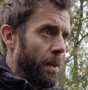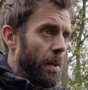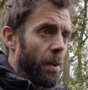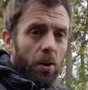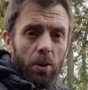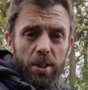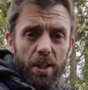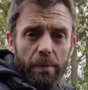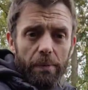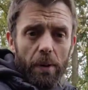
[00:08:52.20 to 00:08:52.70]

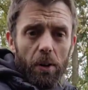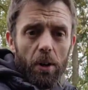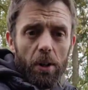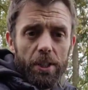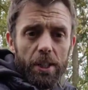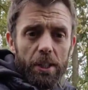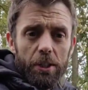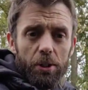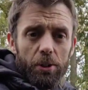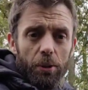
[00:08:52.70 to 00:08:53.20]

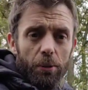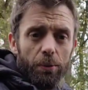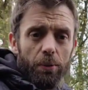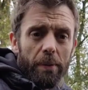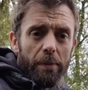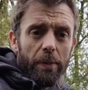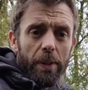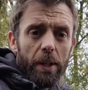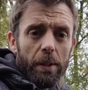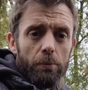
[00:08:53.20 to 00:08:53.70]
arty-farty stuff
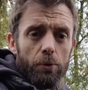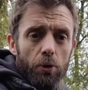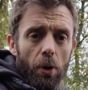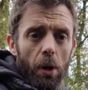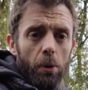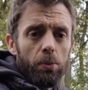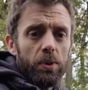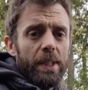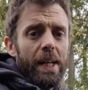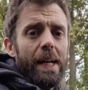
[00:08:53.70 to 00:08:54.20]
with the
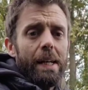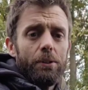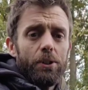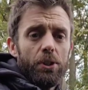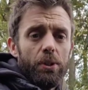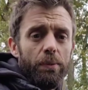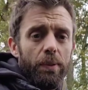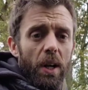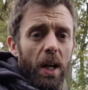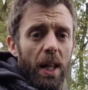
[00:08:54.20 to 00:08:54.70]
drones out and
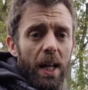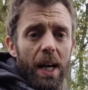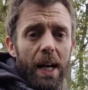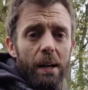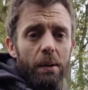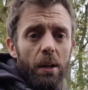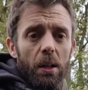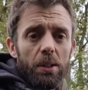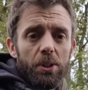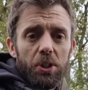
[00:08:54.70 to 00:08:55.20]
stuff like
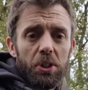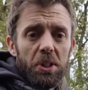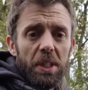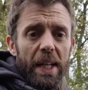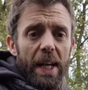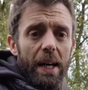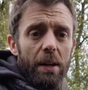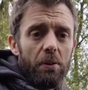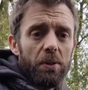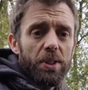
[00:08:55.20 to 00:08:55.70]
that. I'll just go
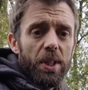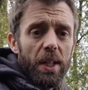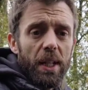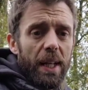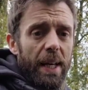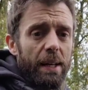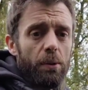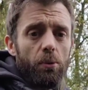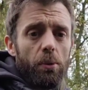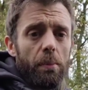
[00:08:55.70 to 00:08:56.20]
down onto the
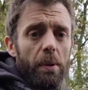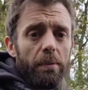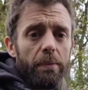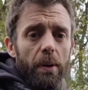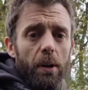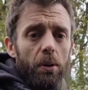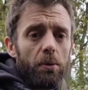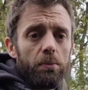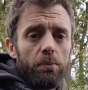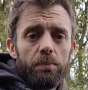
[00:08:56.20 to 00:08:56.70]
lake with my
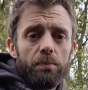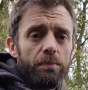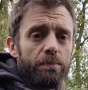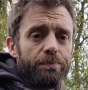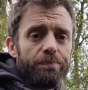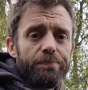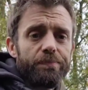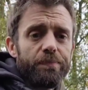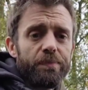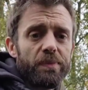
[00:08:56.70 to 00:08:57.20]
phone,
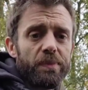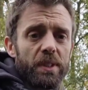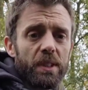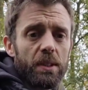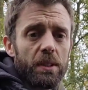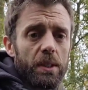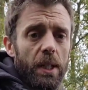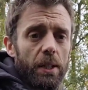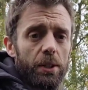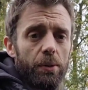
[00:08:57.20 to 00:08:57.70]

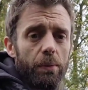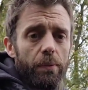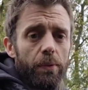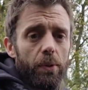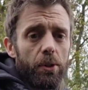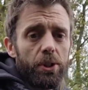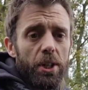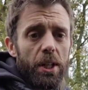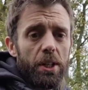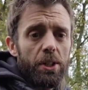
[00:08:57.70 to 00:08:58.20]
take some
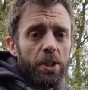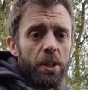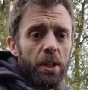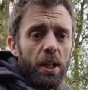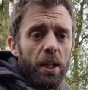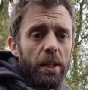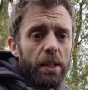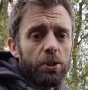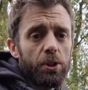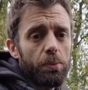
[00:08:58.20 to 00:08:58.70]
footage,
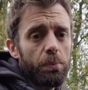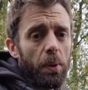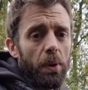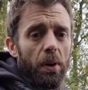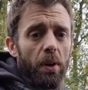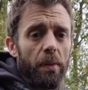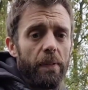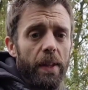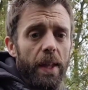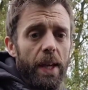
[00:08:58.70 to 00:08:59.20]
and then just put
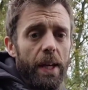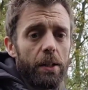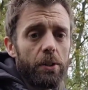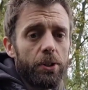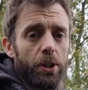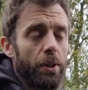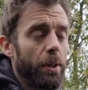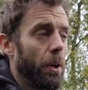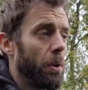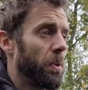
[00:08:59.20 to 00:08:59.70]
it on there,
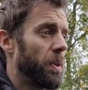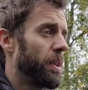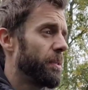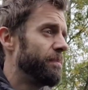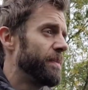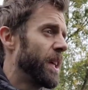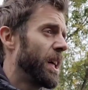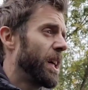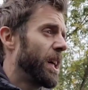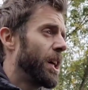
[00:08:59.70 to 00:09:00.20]
because I know that
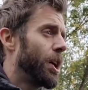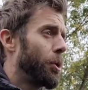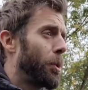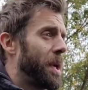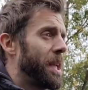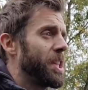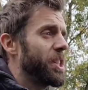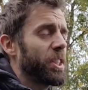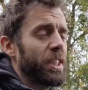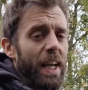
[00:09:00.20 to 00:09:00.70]

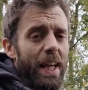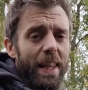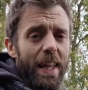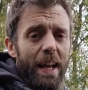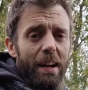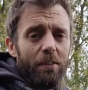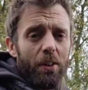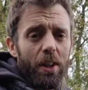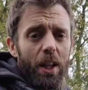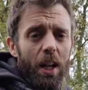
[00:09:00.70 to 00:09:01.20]
when you sat
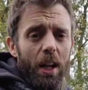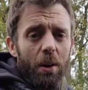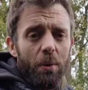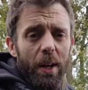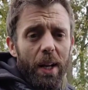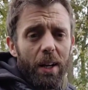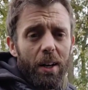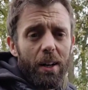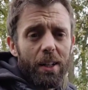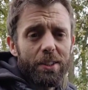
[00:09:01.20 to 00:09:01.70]
there on the
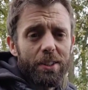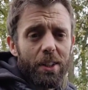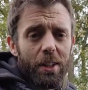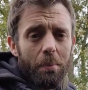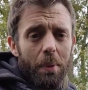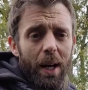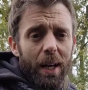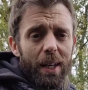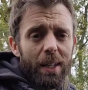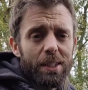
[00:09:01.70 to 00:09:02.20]
lonely nights on the
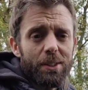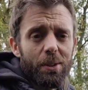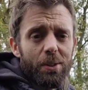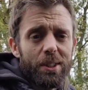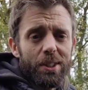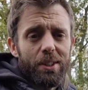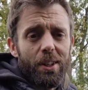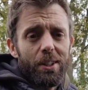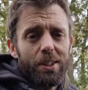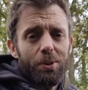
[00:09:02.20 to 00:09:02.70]
bank, it's
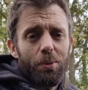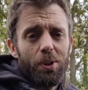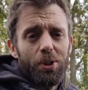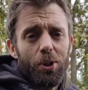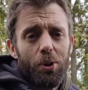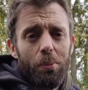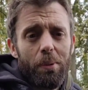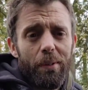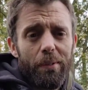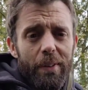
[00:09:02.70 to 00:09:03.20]
always nice to watch
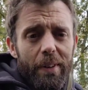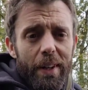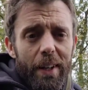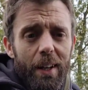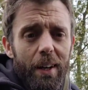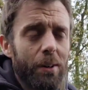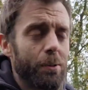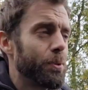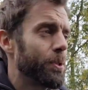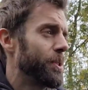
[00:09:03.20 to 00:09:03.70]
a couple of
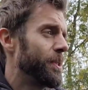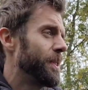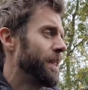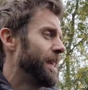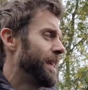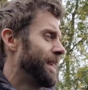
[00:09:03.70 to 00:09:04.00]
videos,